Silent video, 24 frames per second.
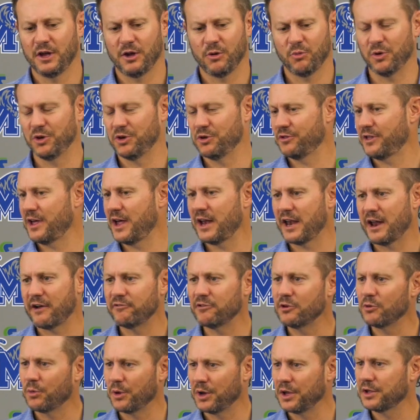we do that
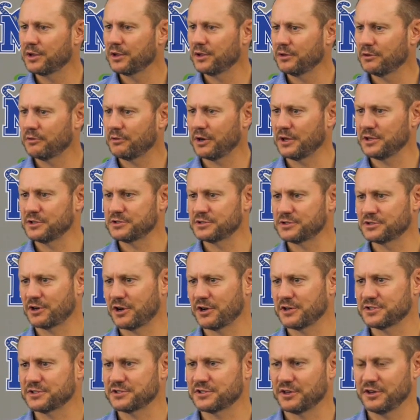every week right to
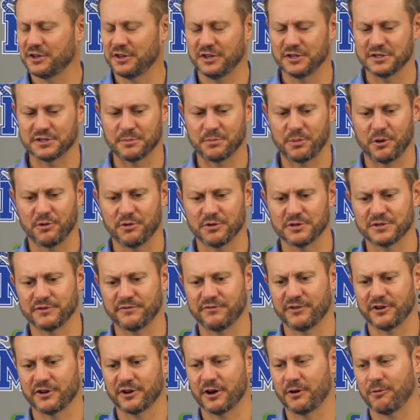try to study these opponents
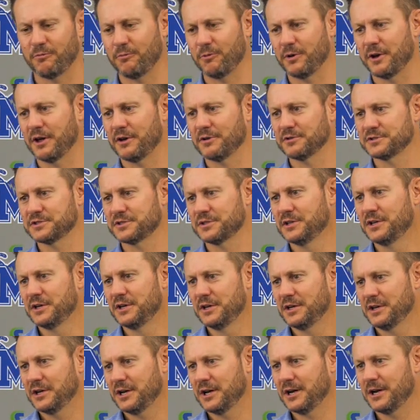and figure out what else
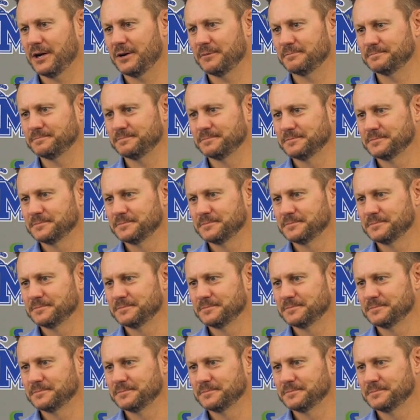um,